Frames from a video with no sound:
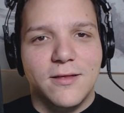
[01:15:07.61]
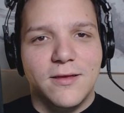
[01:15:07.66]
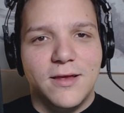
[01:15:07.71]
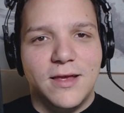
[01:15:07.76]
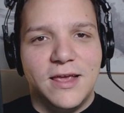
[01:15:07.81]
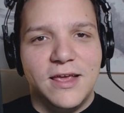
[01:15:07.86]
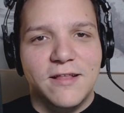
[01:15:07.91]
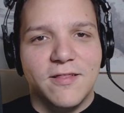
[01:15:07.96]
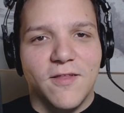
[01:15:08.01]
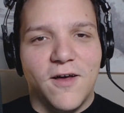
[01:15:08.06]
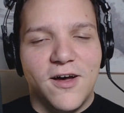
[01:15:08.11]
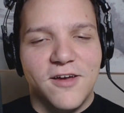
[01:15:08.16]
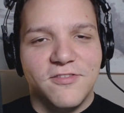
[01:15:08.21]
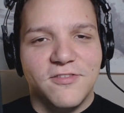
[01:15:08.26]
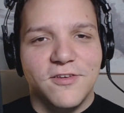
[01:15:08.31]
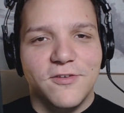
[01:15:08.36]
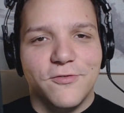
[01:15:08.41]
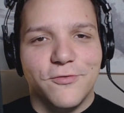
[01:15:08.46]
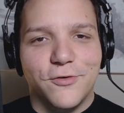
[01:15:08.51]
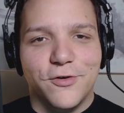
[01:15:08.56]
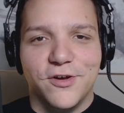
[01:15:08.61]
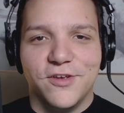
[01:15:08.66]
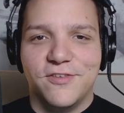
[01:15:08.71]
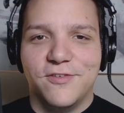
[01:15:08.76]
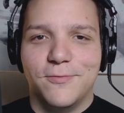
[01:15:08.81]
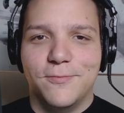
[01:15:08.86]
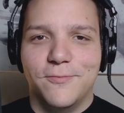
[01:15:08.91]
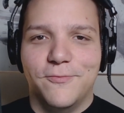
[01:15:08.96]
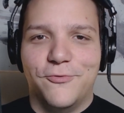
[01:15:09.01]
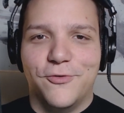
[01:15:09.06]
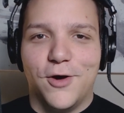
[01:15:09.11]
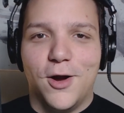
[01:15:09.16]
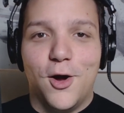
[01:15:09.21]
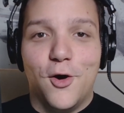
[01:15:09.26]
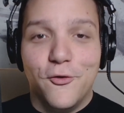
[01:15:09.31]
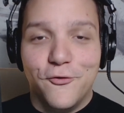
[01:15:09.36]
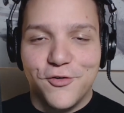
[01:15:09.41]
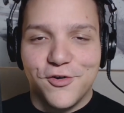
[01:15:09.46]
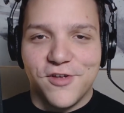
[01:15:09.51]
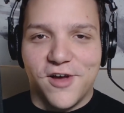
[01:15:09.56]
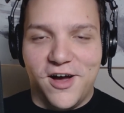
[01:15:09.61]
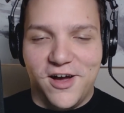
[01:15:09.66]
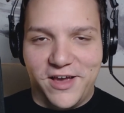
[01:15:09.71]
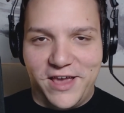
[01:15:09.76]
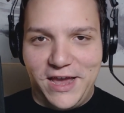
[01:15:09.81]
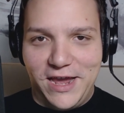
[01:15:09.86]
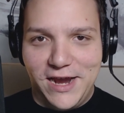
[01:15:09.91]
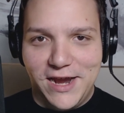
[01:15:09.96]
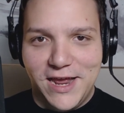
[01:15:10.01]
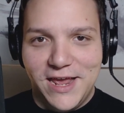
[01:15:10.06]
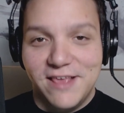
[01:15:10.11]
he lost his voice for over talking.